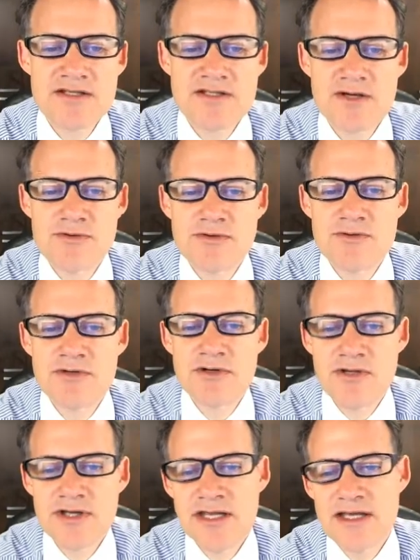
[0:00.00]
So we were
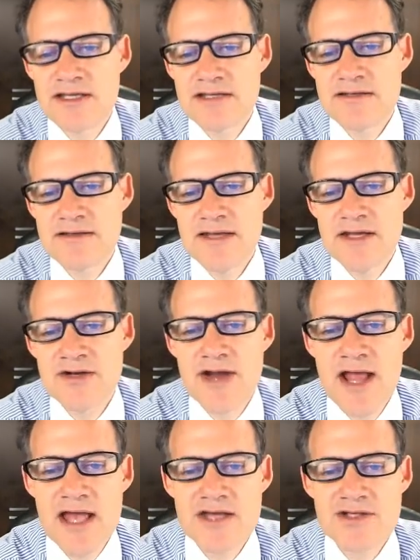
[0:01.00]
looking at
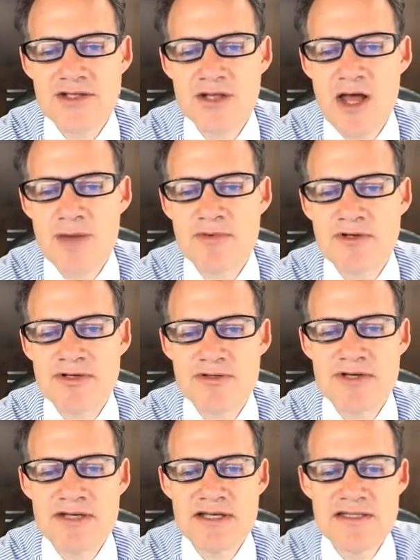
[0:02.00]
international
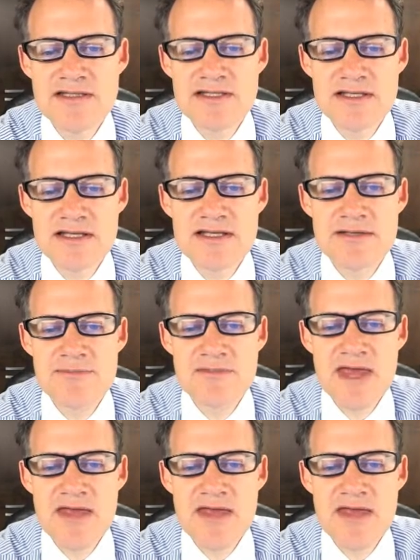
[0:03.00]
opportunities, and